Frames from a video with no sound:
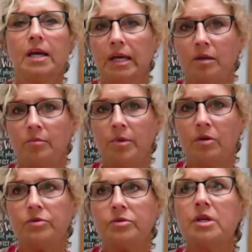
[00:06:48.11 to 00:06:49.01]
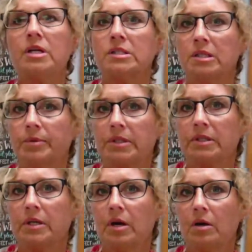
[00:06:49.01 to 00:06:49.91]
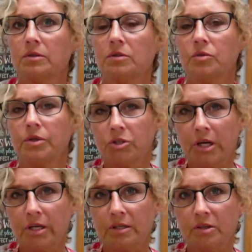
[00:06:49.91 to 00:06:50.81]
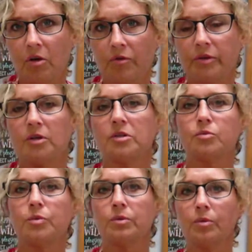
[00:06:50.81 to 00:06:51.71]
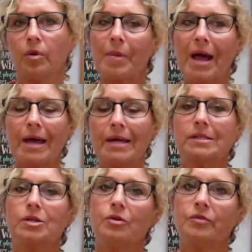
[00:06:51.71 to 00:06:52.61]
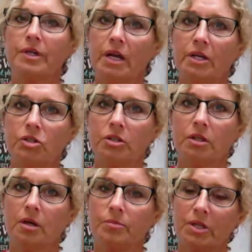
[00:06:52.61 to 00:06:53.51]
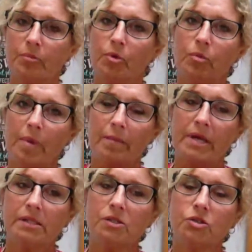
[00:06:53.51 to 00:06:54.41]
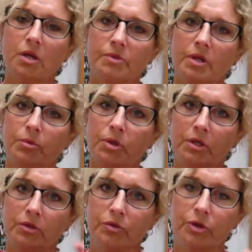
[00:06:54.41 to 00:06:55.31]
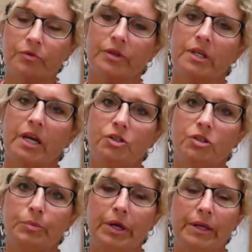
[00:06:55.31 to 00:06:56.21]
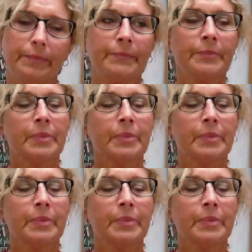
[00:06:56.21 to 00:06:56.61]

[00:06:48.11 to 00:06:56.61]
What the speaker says: Emails typically don't get checked as often because when a remind notification comes up, a remind message comes up, you get a little notification button.